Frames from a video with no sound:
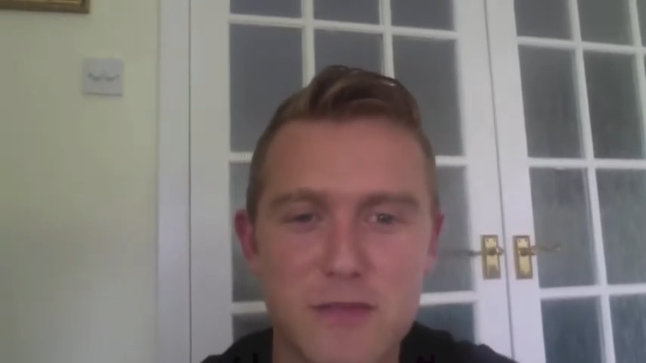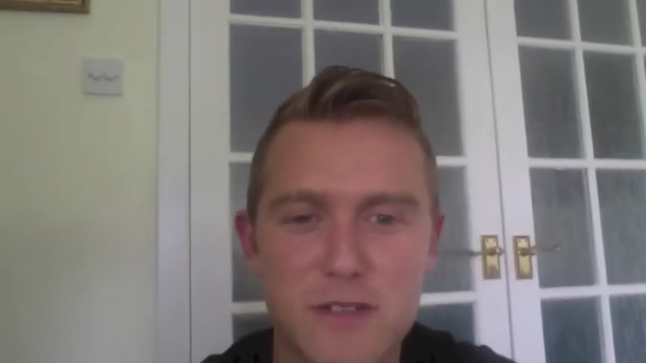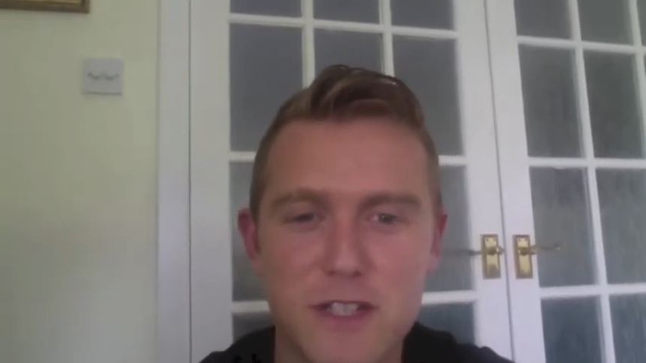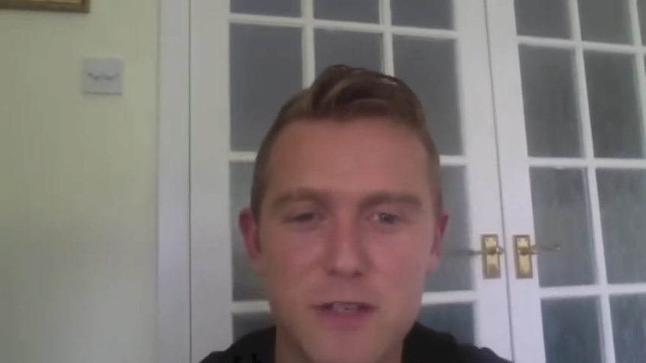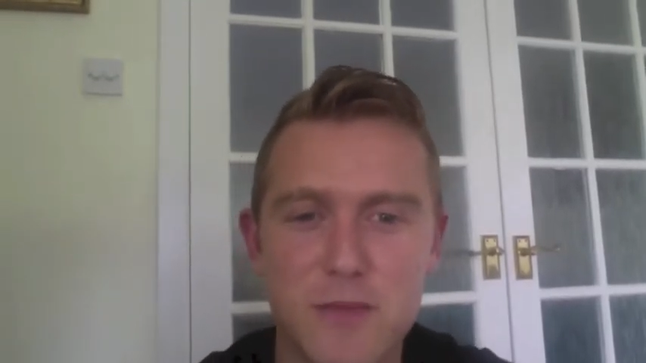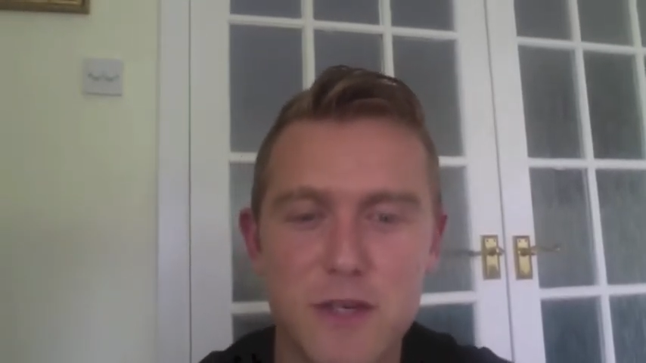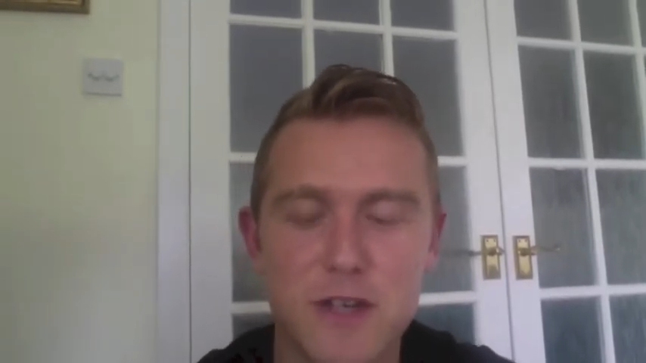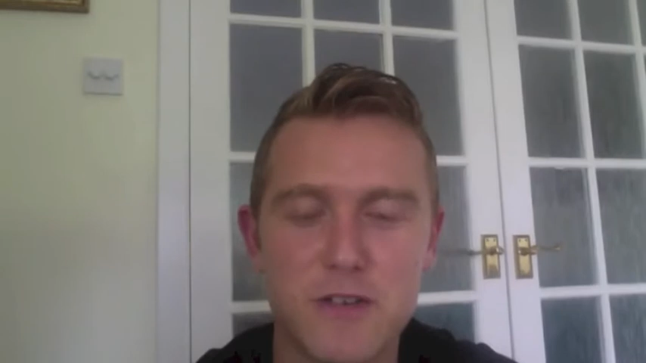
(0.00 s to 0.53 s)
so
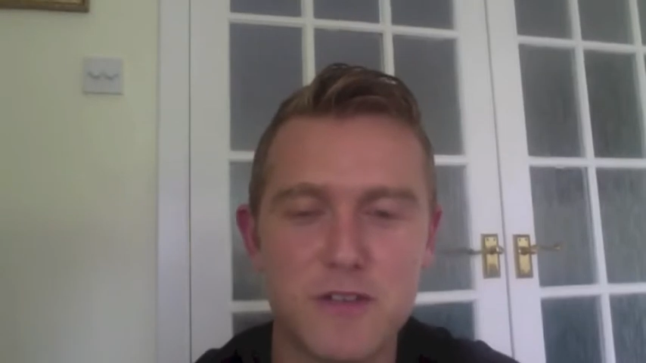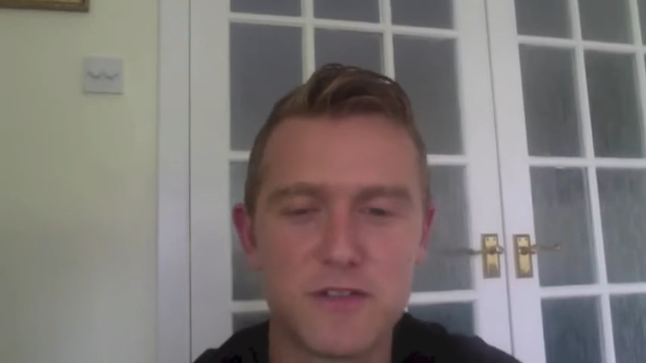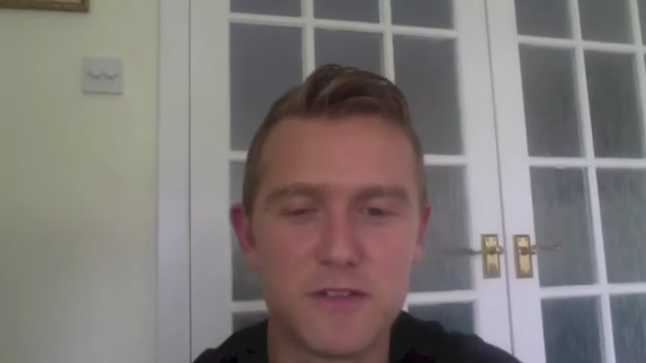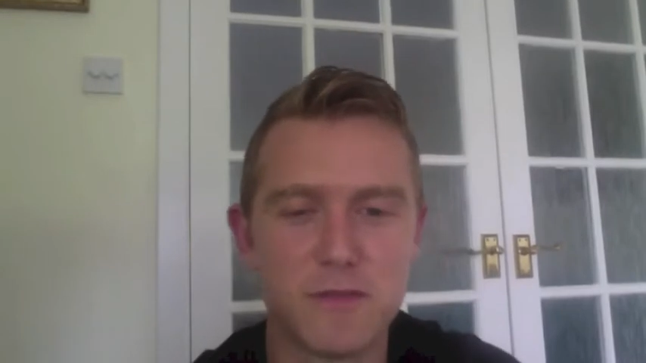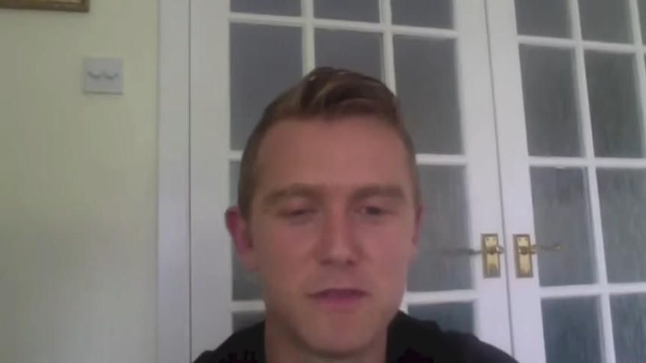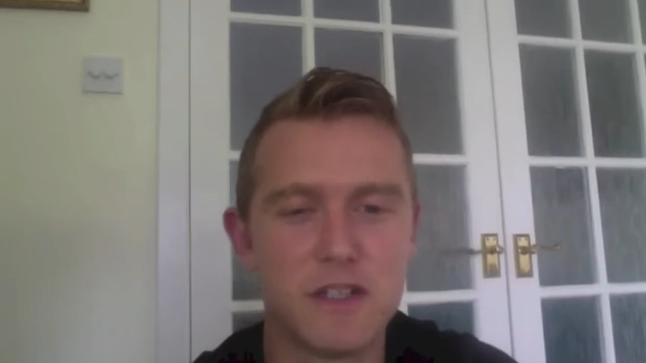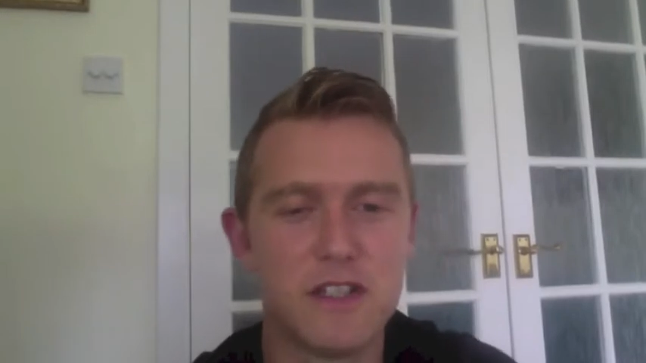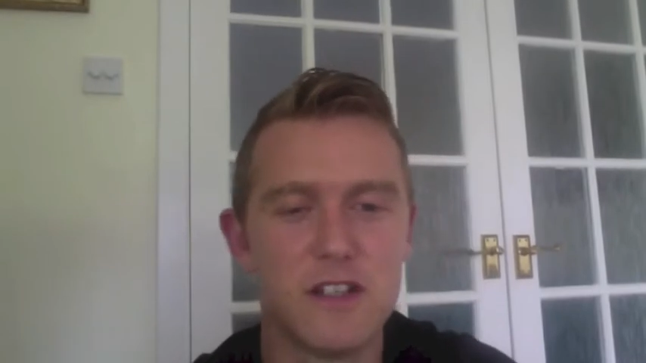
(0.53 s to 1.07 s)
they'll be out
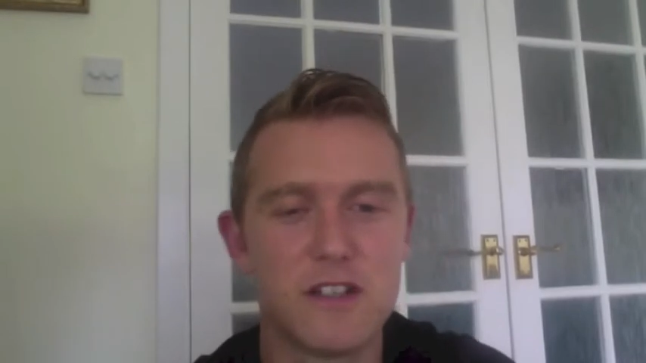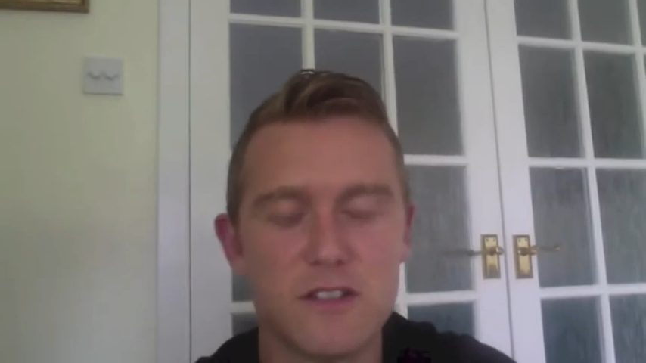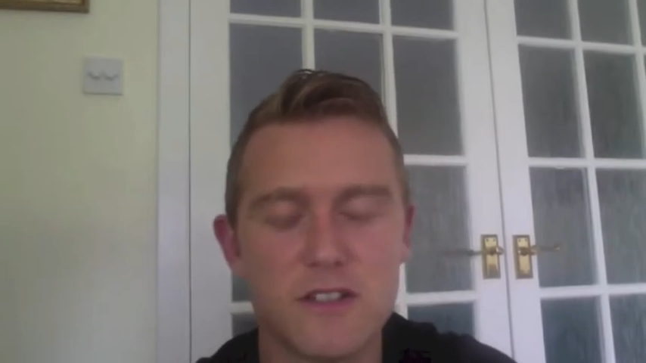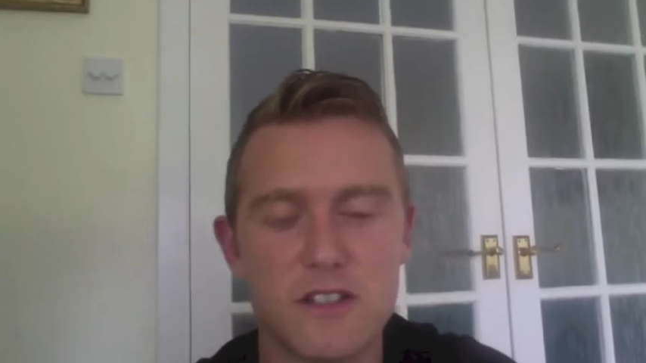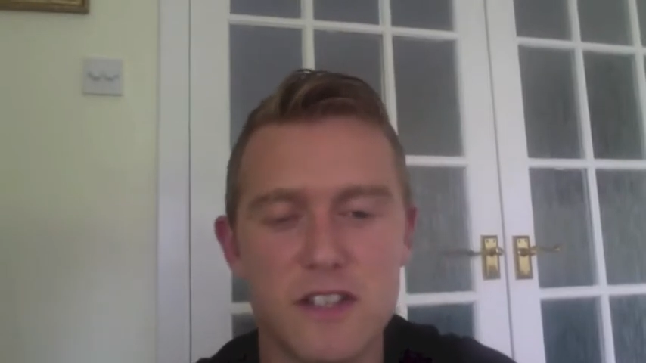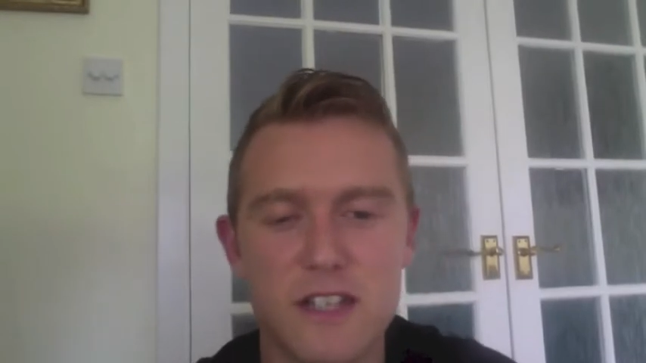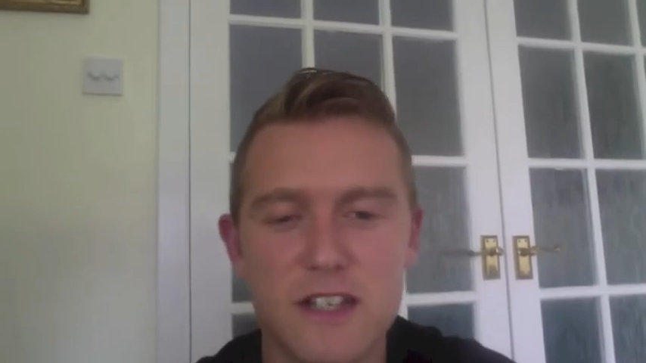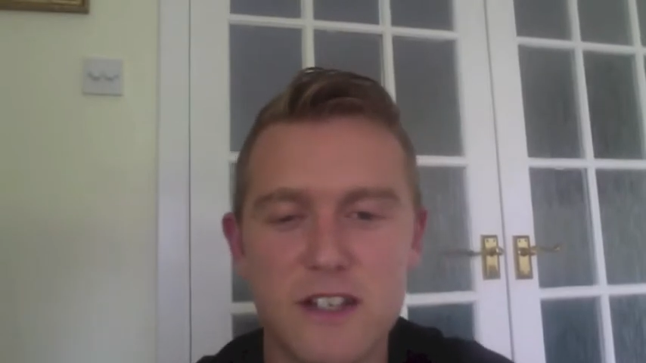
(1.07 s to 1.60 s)
from Monday or
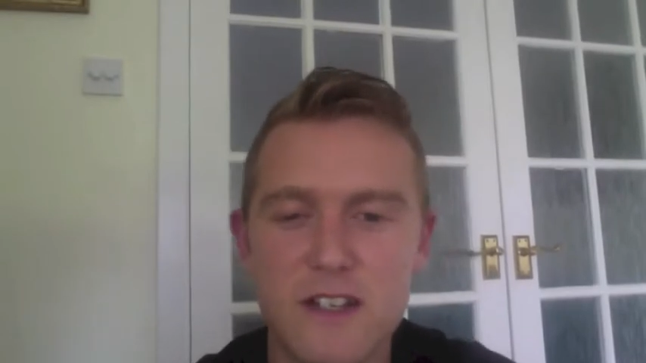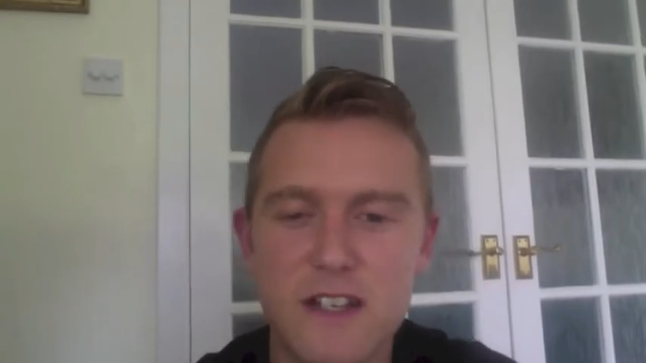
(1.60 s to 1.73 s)
Tuesday.